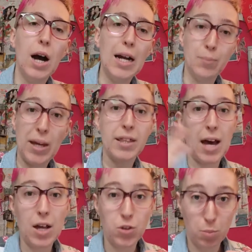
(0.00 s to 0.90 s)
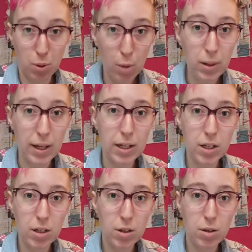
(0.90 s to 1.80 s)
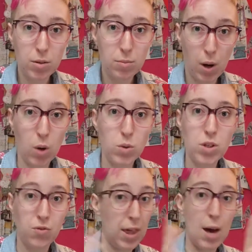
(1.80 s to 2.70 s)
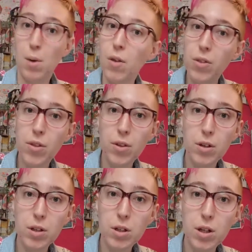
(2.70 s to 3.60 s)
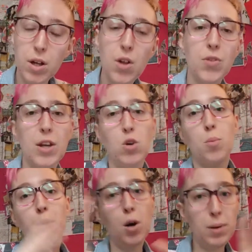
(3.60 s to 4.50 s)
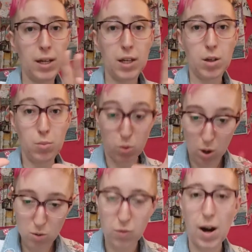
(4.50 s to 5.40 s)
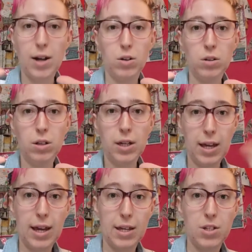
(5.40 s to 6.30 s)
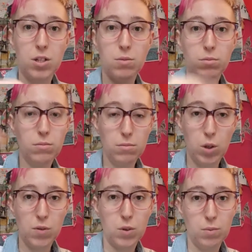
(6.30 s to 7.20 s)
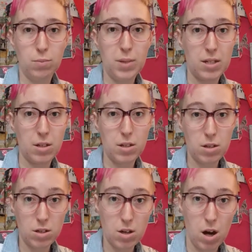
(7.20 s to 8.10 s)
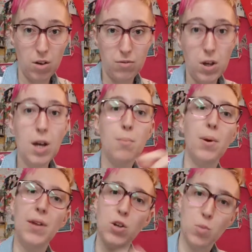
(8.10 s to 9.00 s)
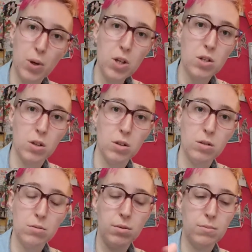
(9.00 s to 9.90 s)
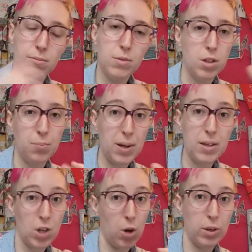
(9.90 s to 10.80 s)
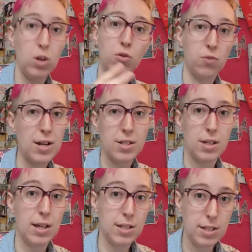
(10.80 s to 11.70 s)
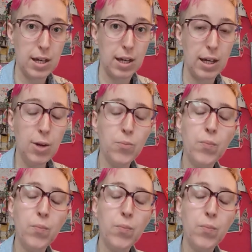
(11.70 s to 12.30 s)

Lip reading: and make that the public post for that month, then your public profile is useful business stuff, but then your personal, the bit that only your friends and that see,